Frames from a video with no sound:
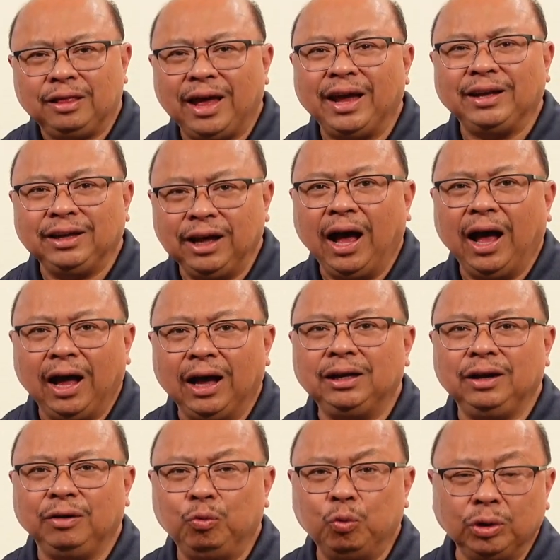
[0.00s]
Thank
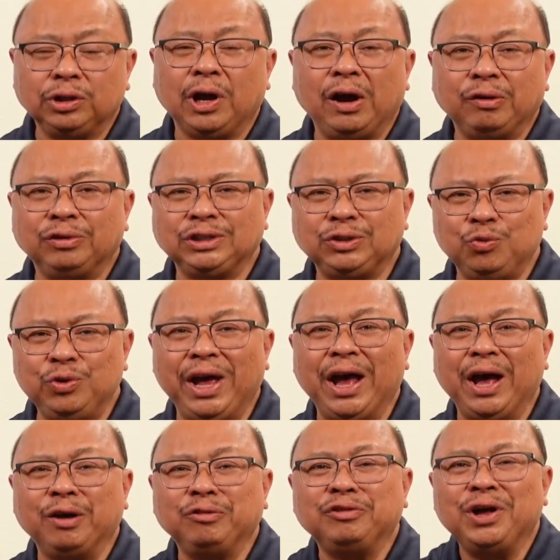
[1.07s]
God, World Harvest, we
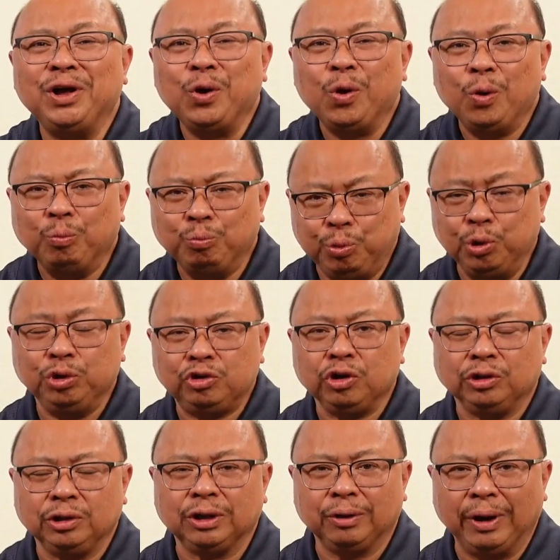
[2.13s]
have boots
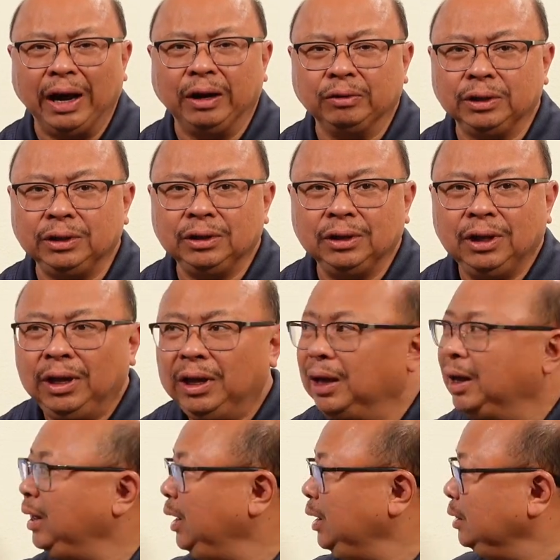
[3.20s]
on the ground
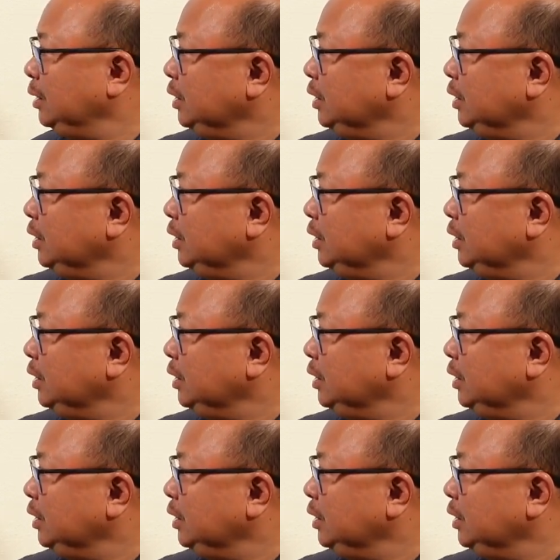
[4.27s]
in